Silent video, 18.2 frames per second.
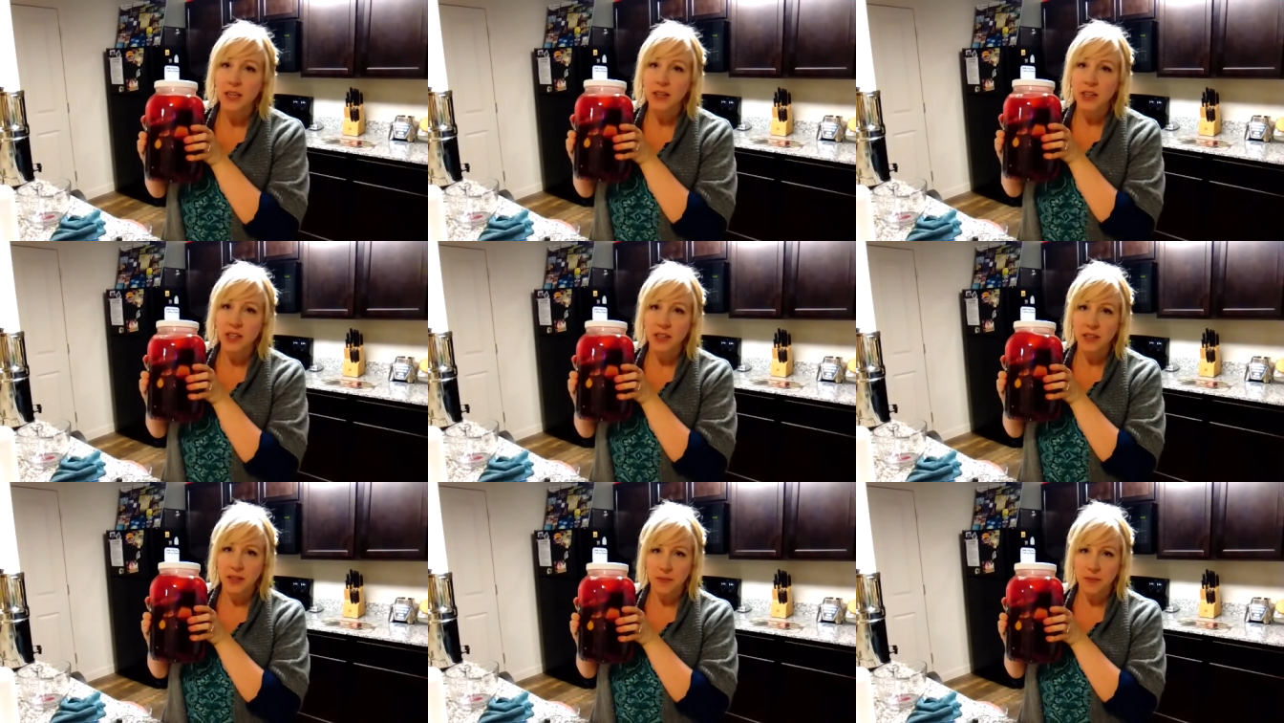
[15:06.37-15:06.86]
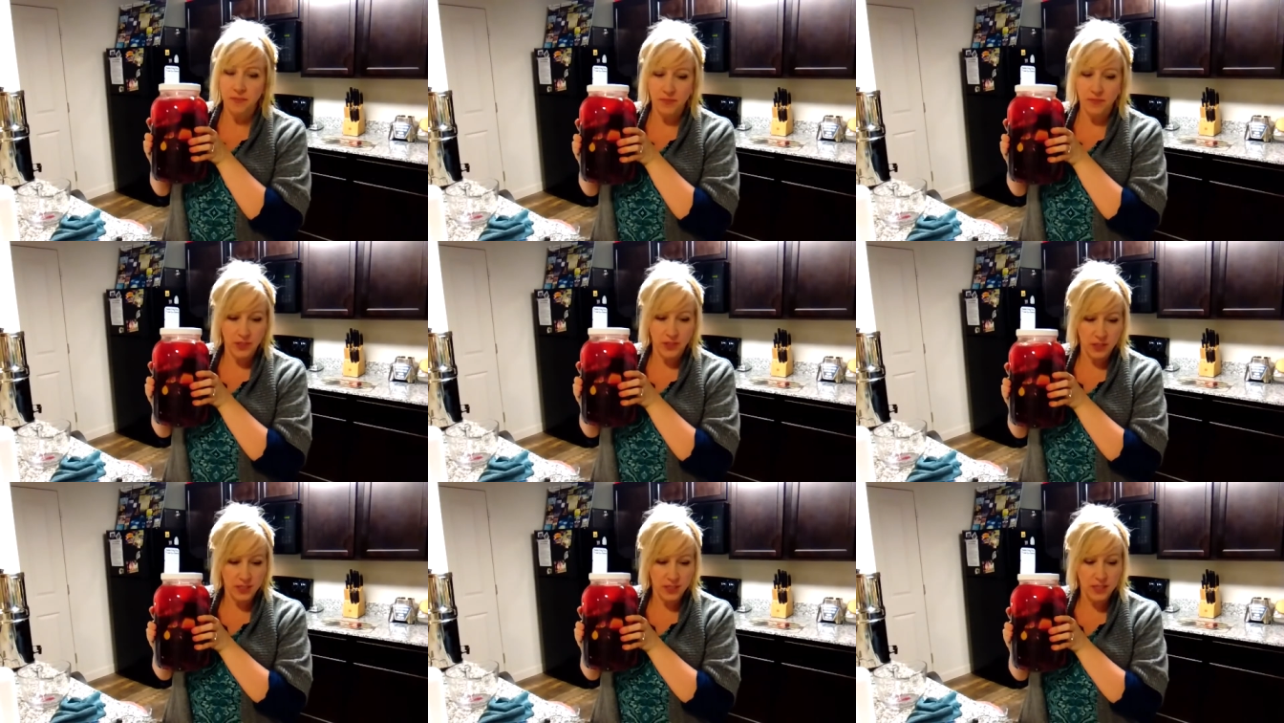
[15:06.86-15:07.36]

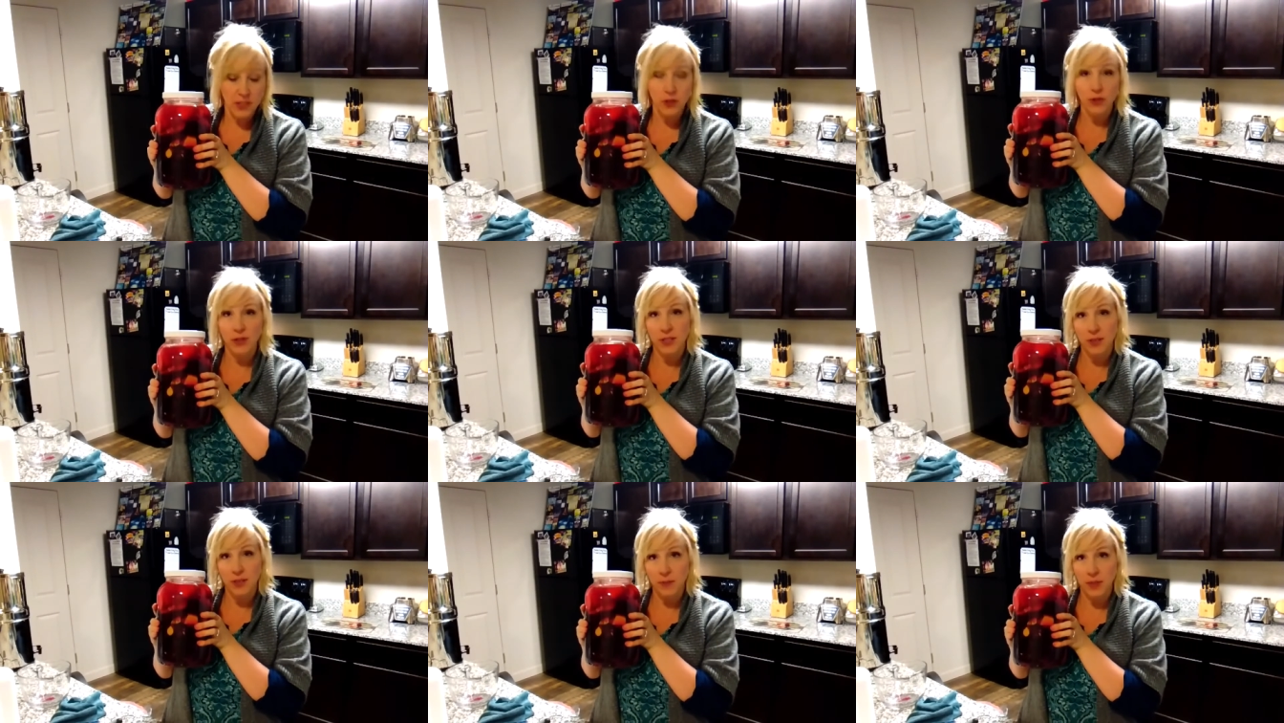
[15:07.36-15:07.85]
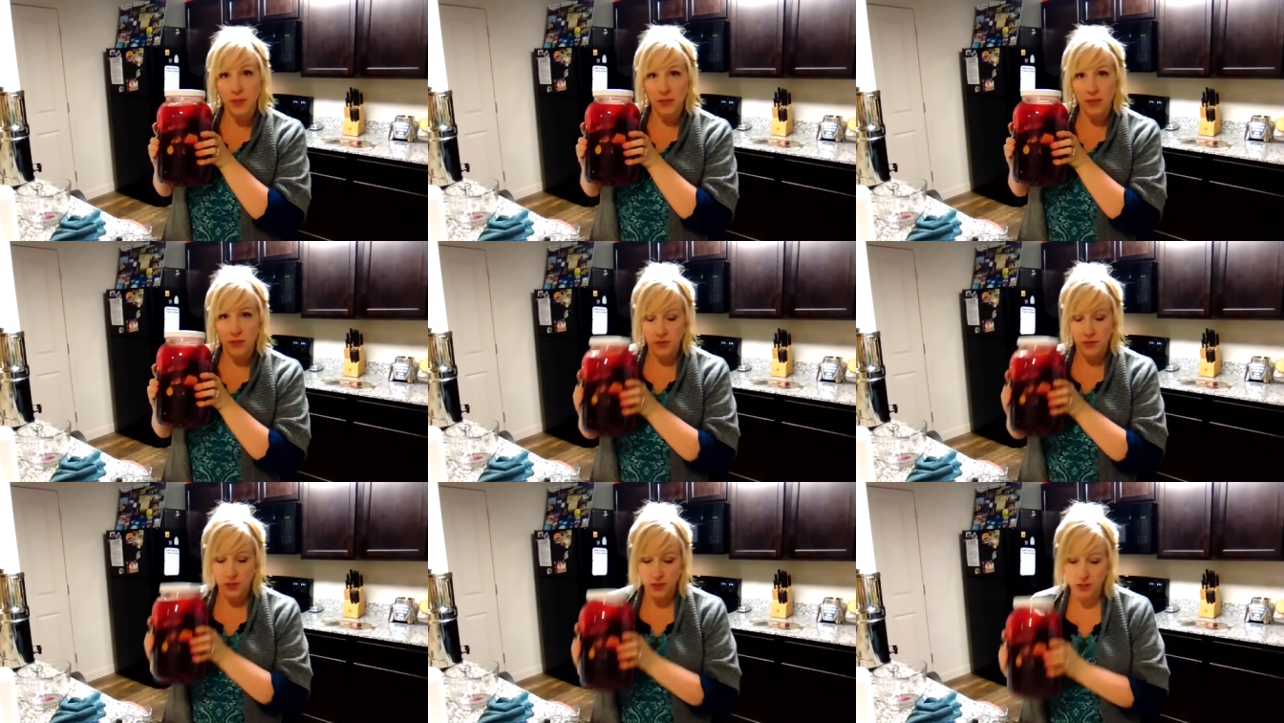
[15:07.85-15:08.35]
The citrus Beet
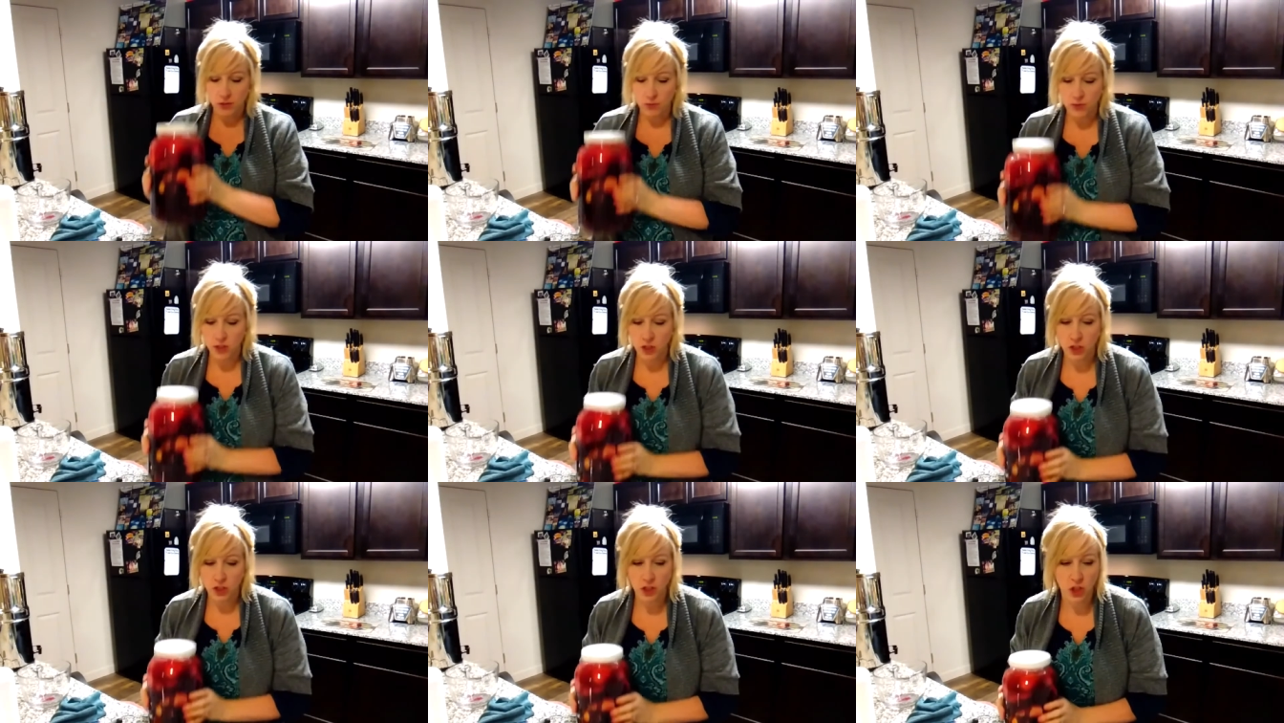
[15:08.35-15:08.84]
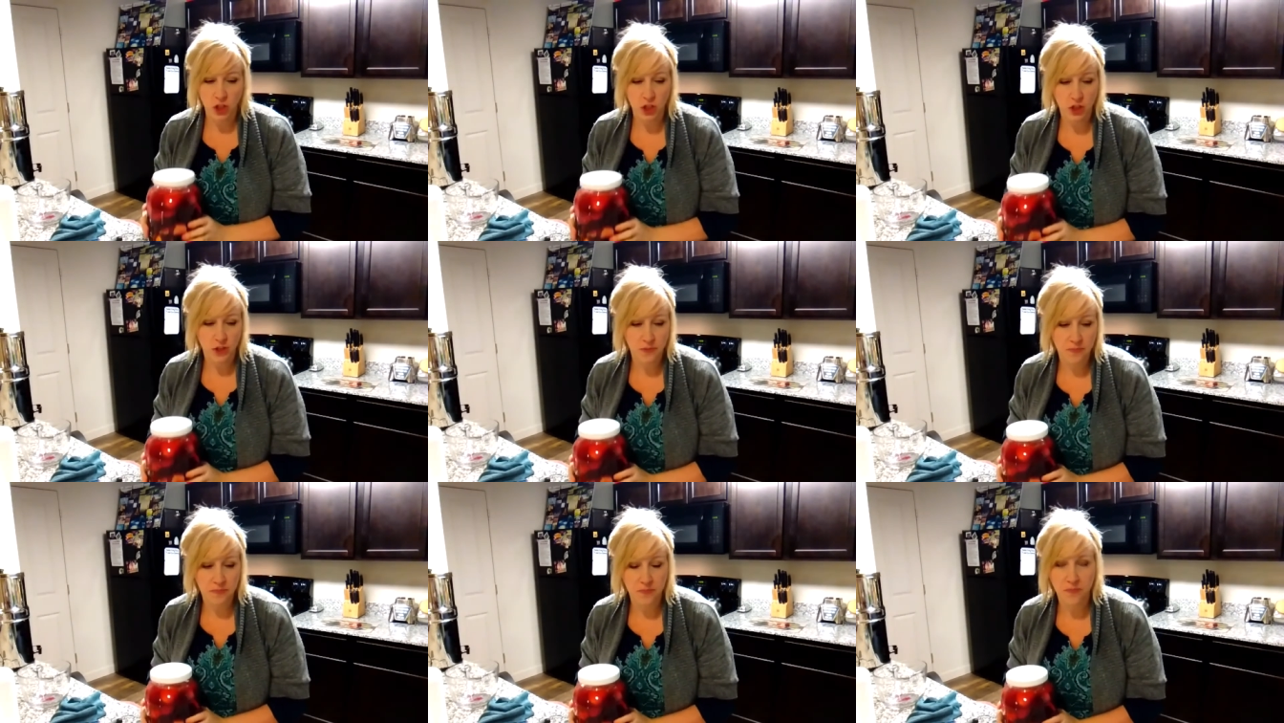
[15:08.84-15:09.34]
Kvass with
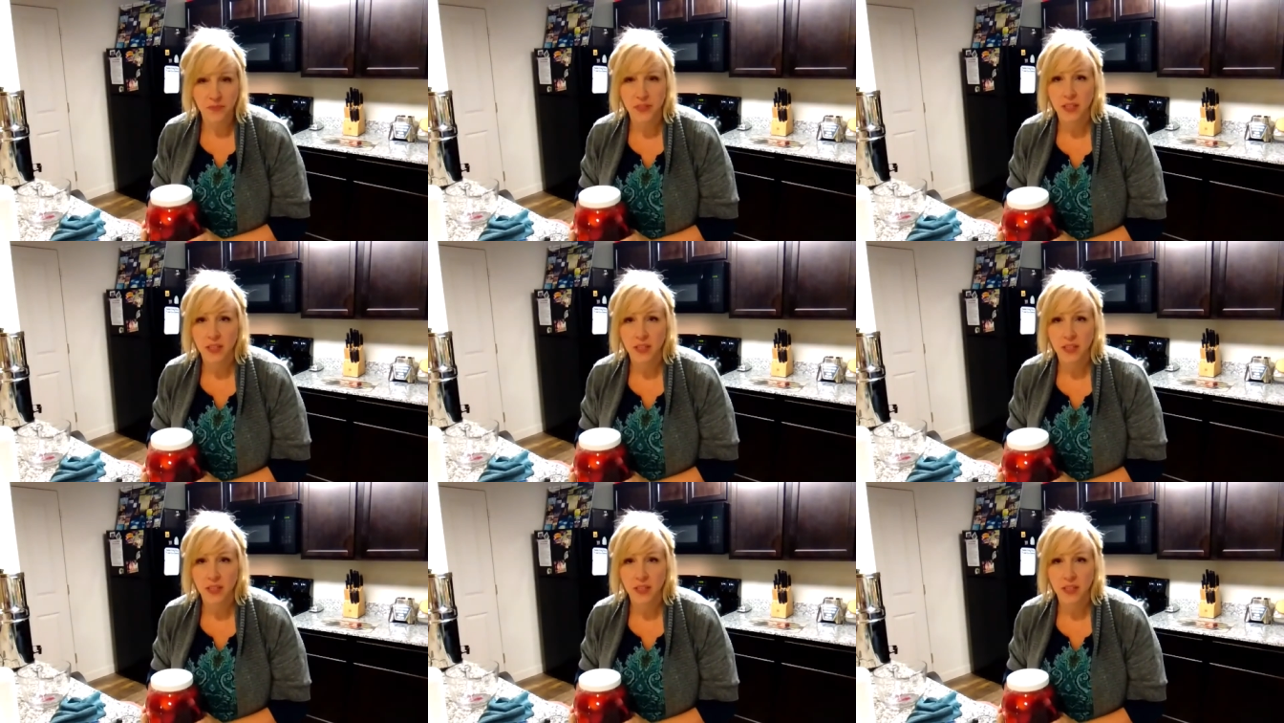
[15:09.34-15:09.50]
ginger.